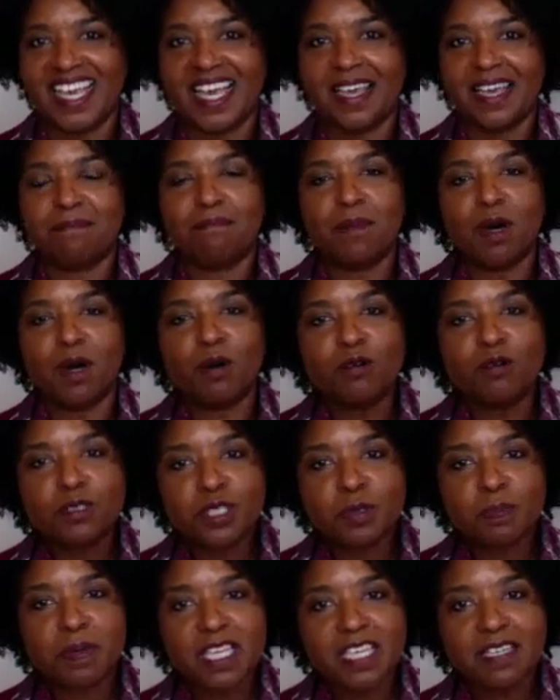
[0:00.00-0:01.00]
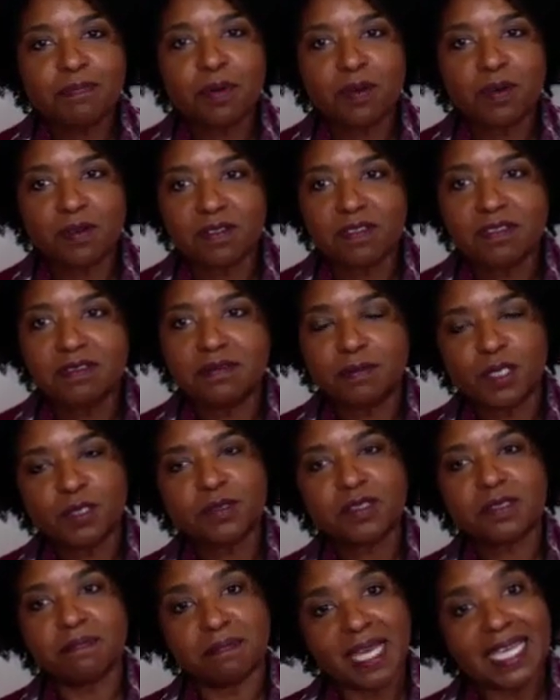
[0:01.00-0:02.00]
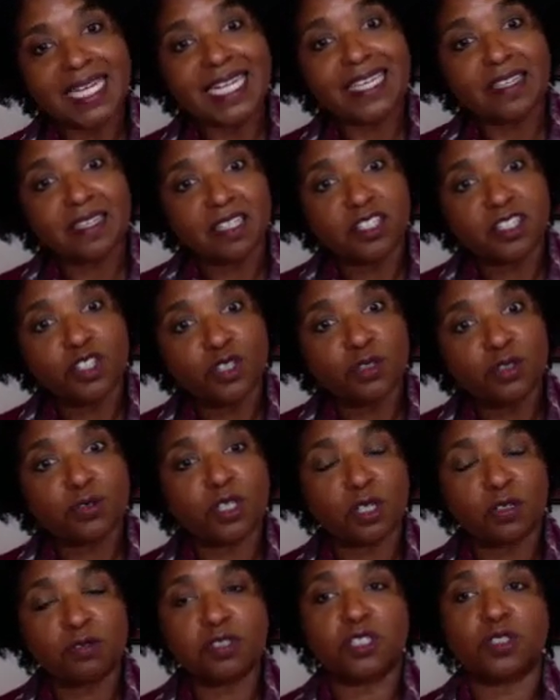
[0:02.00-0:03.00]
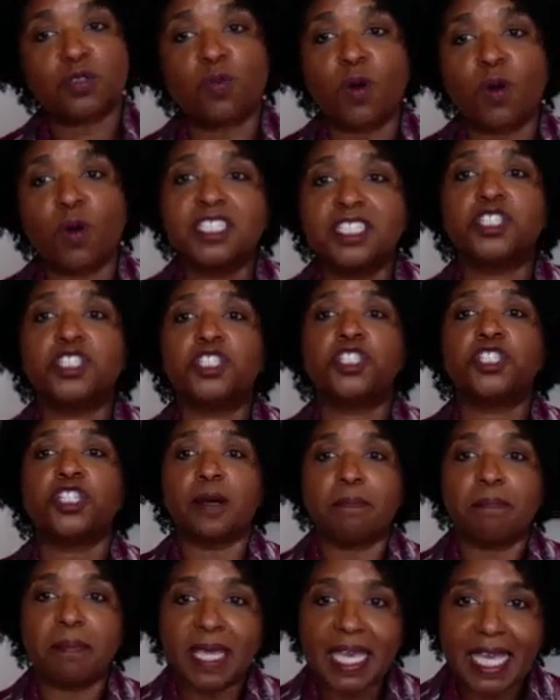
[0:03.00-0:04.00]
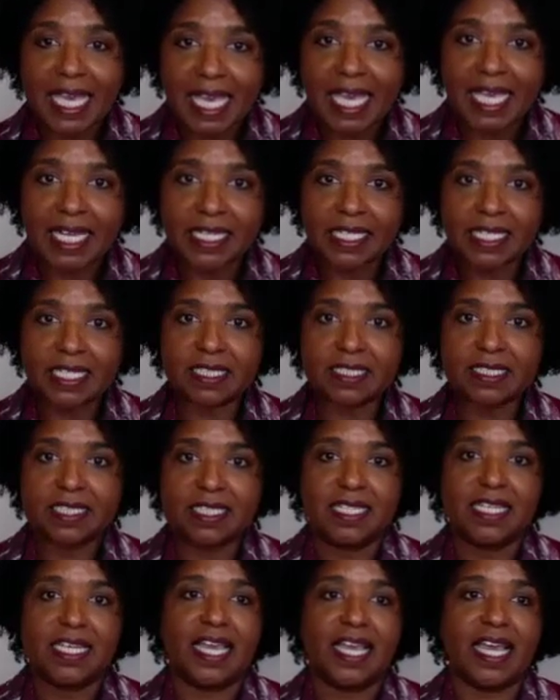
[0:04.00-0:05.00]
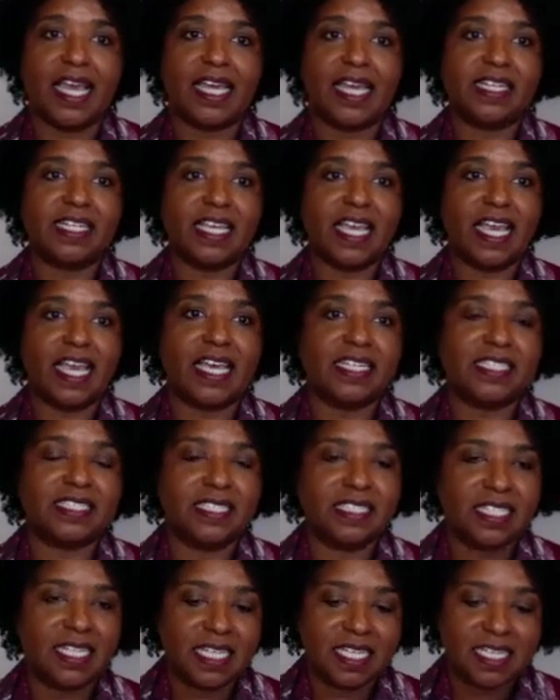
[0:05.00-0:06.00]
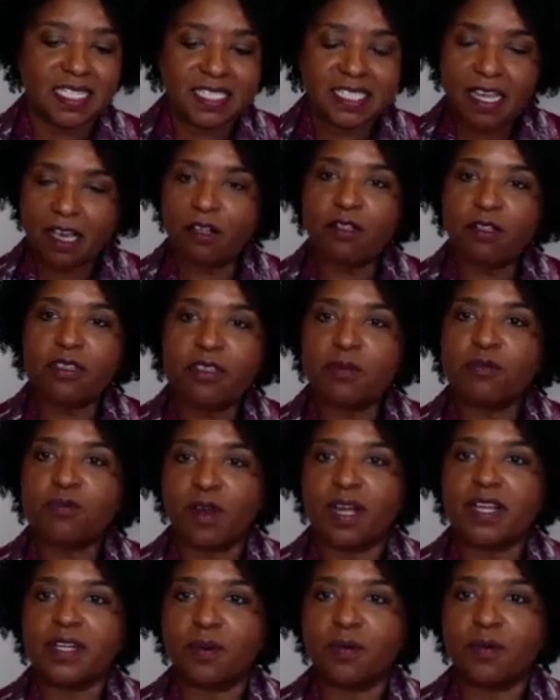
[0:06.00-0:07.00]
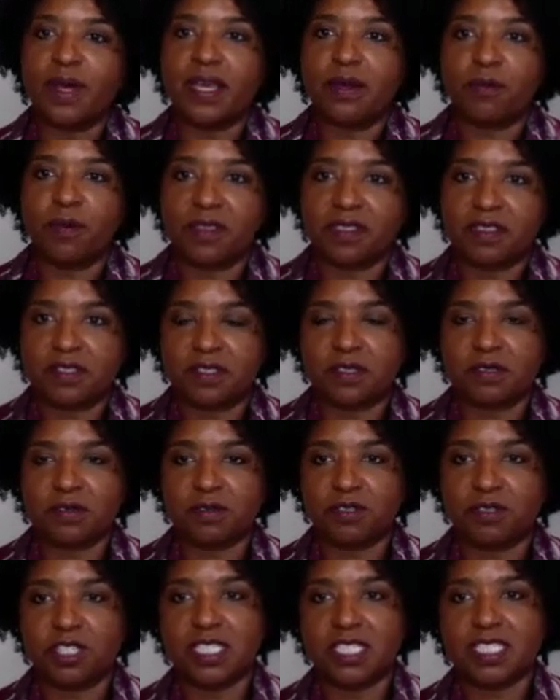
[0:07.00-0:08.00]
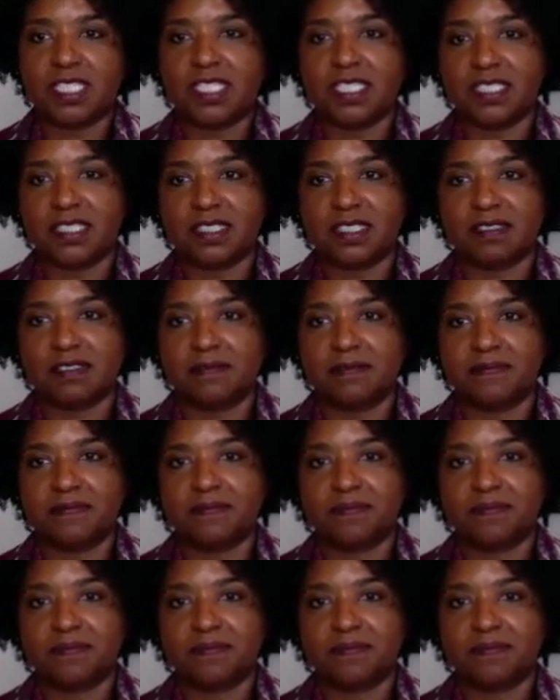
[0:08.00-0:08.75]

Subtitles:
And many new coaches want to jump in and tell them right away what the solution is.